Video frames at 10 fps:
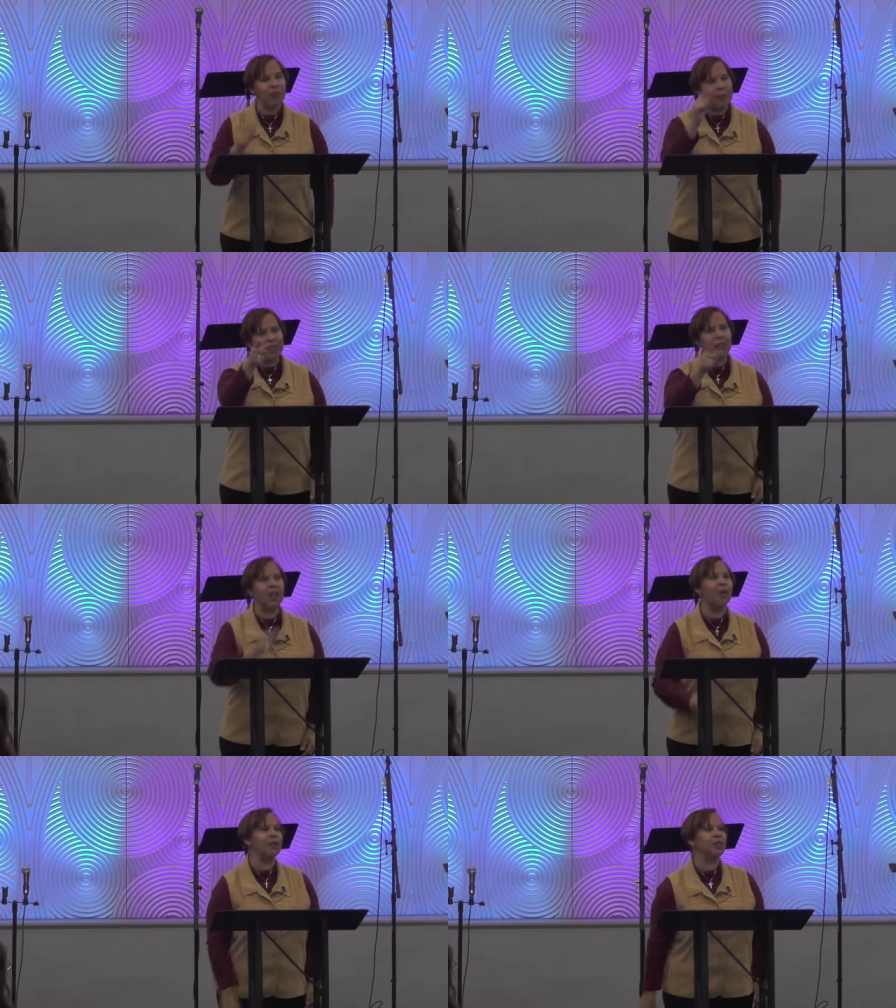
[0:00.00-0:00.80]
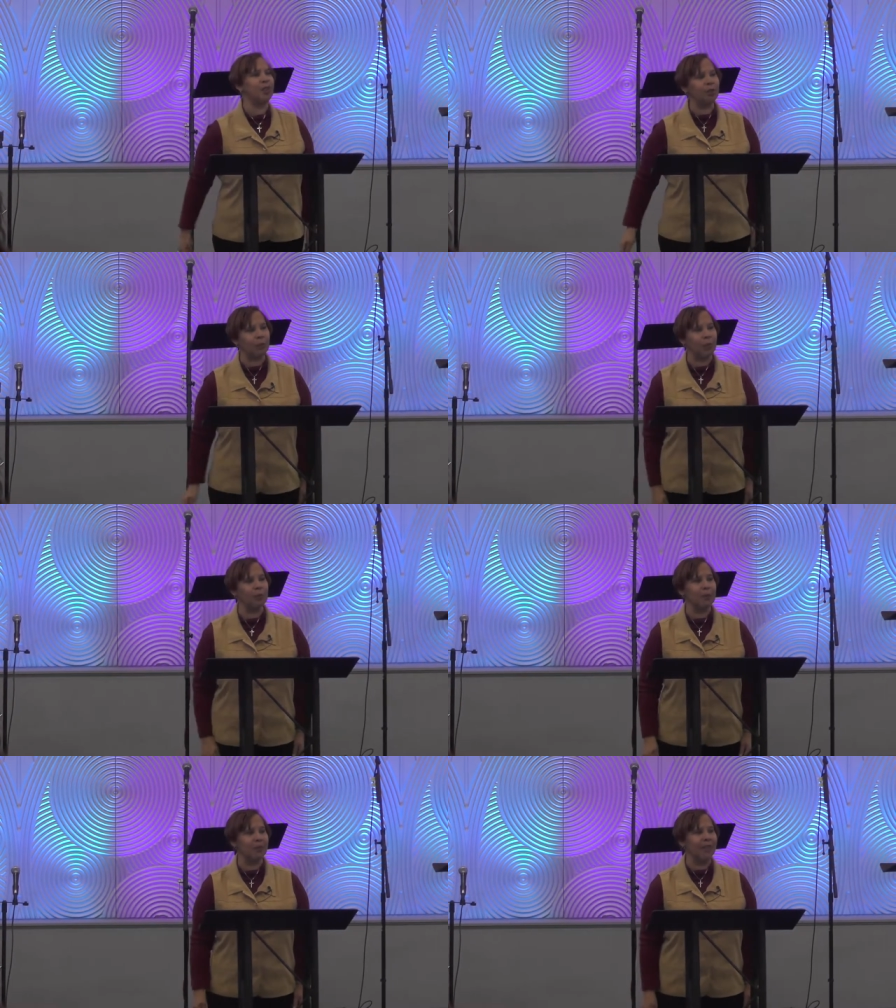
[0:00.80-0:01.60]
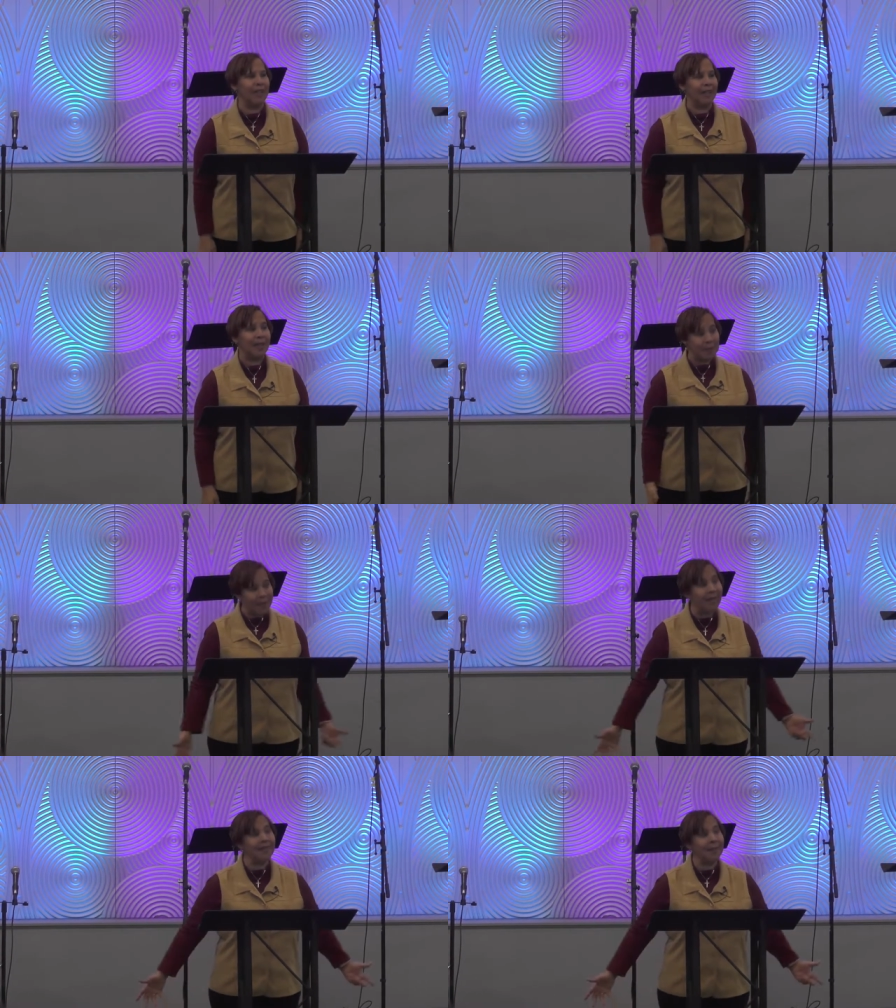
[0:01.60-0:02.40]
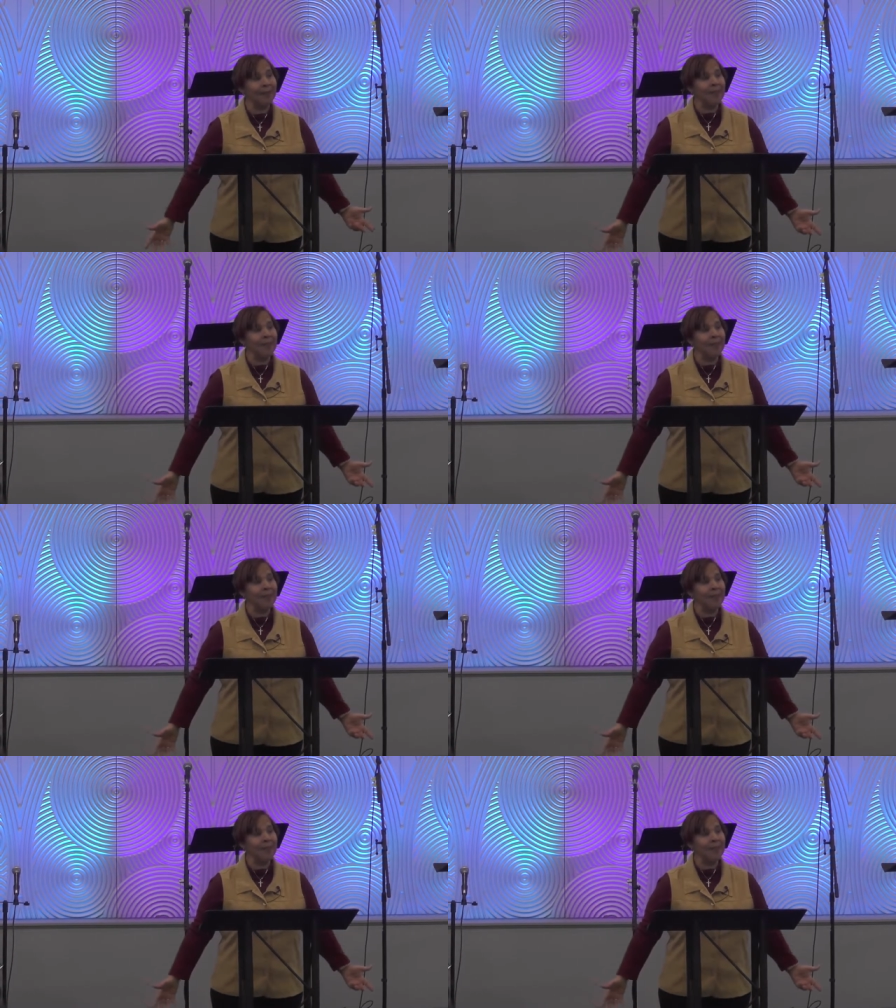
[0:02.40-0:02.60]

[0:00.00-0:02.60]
for me to go into the throne room of God. Amen?